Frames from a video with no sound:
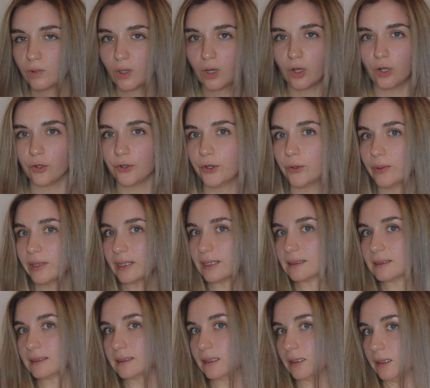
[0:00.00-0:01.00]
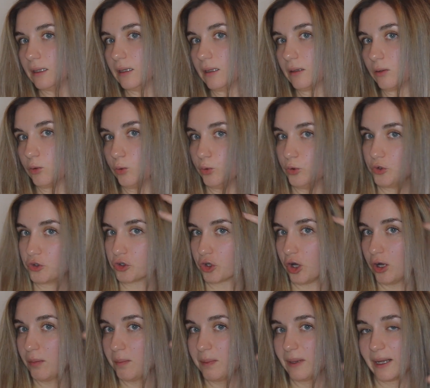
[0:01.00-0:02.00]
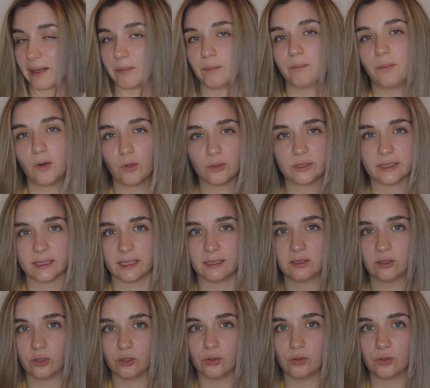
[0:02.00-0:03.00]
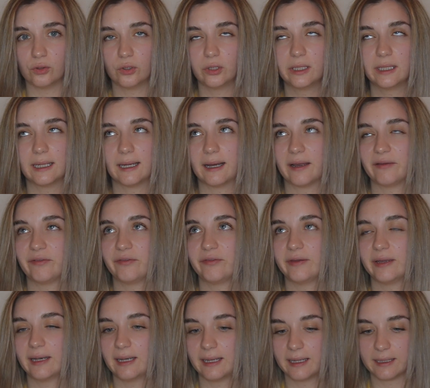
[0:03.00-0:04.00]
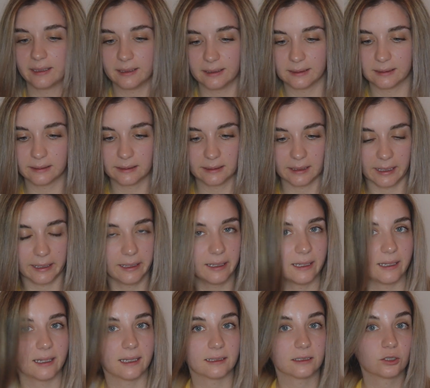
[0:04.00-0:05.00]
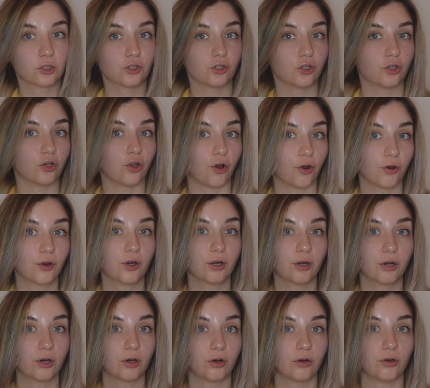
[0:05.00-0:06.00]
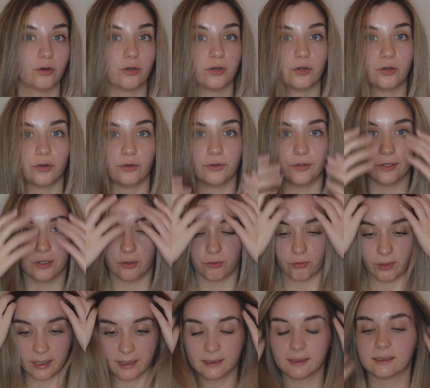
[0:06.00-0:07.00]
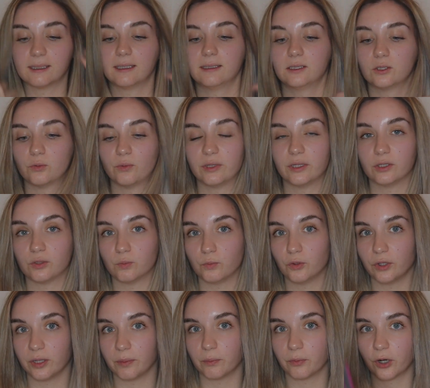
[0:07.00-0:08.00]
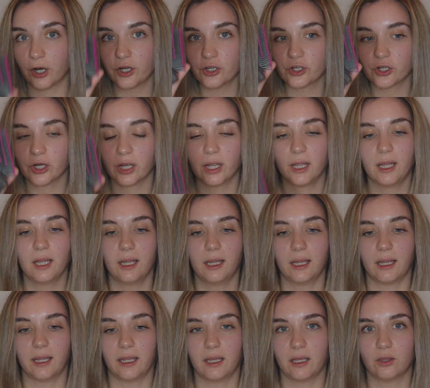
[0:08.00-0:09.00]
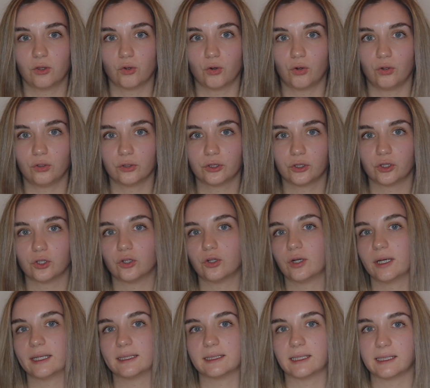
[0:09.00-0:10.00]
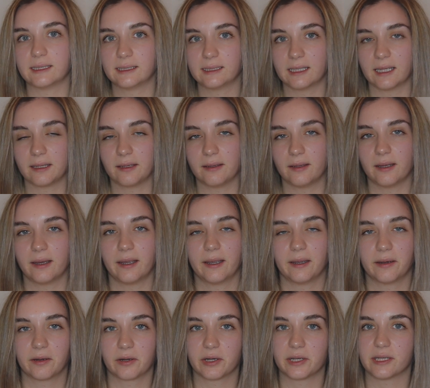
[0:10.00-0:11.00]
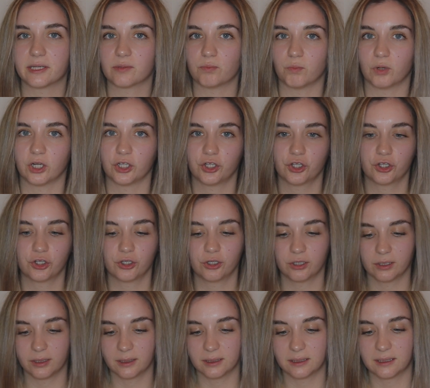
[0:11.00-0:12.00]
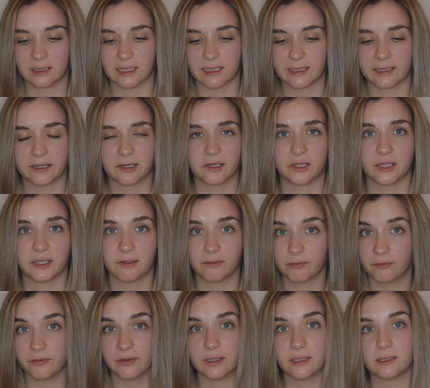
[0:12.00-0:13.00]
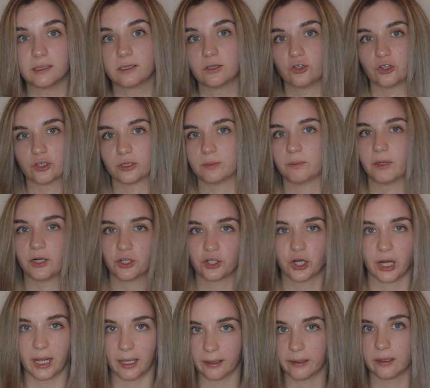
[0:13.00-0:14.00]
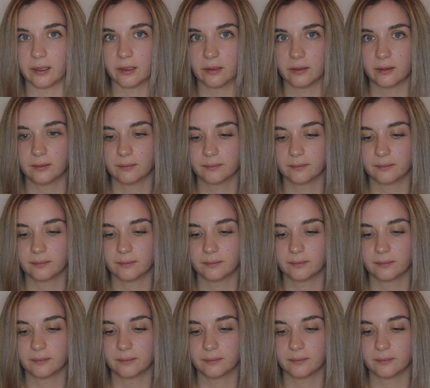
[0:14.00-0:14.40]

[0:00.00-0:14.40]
although it does a good job, like both sides look good, I feel like the style lasts longer on the right side, so with the smoothing brush. And also, as I said, the hair is much silkier, it feels just much healthier.